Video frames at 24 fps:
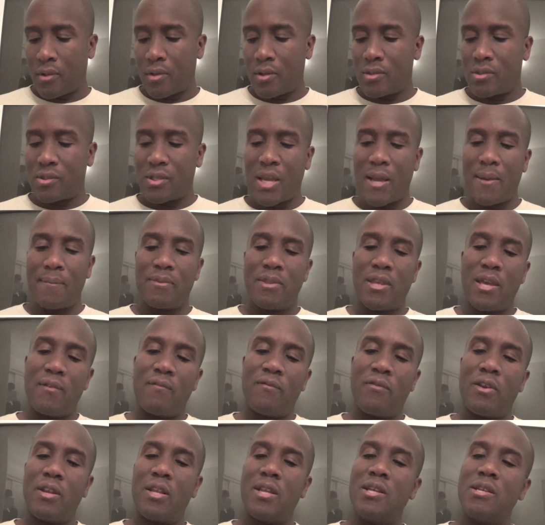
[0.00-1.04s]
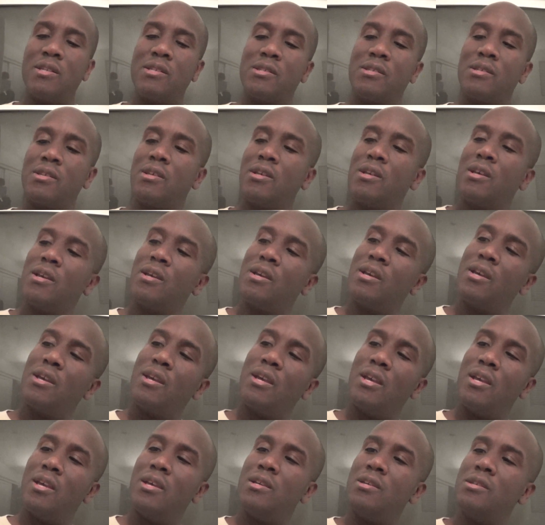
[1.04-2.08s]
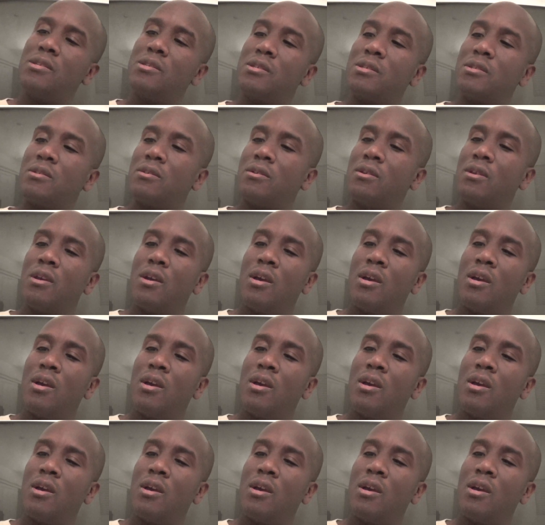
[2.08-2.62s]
Same thing for this, Ease,